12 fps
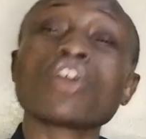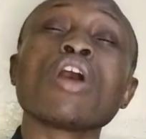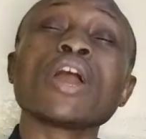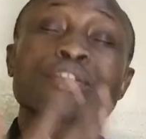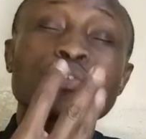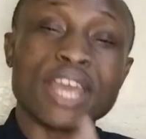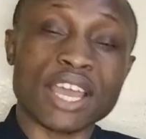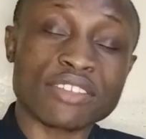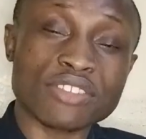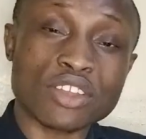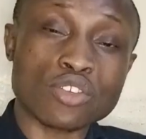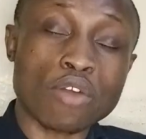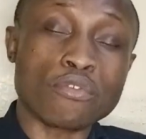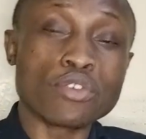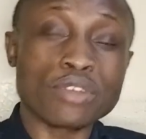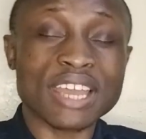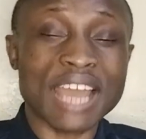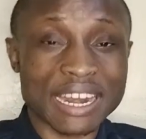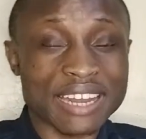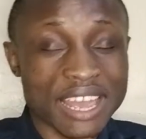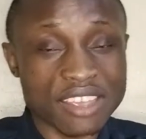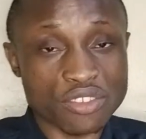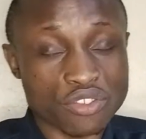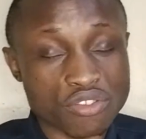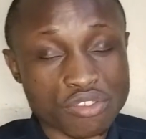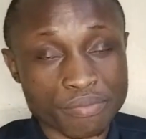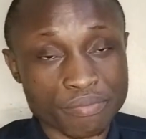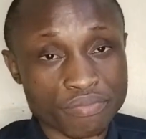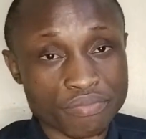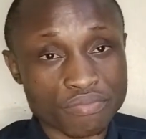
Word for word: going to the extent of looking at their history.